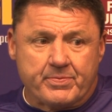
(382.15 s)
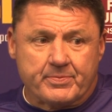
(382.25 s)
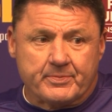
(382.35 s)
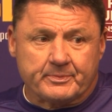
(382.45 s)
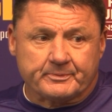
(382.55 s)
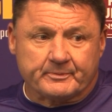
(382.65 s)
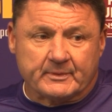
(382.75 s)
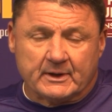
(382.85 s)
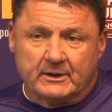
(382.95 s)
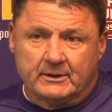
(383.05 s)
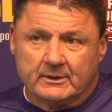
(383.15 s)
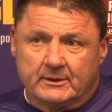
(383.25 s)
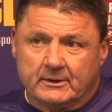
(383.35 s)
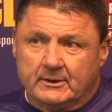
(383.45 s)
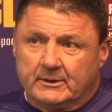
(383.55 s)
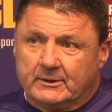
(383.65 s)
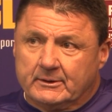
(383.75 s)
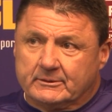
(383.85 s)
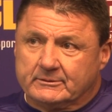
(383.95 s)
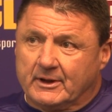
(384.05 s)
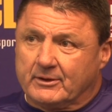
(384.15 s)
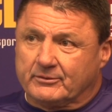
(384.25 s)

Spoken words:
Have you ever gained over 700 yards in a game?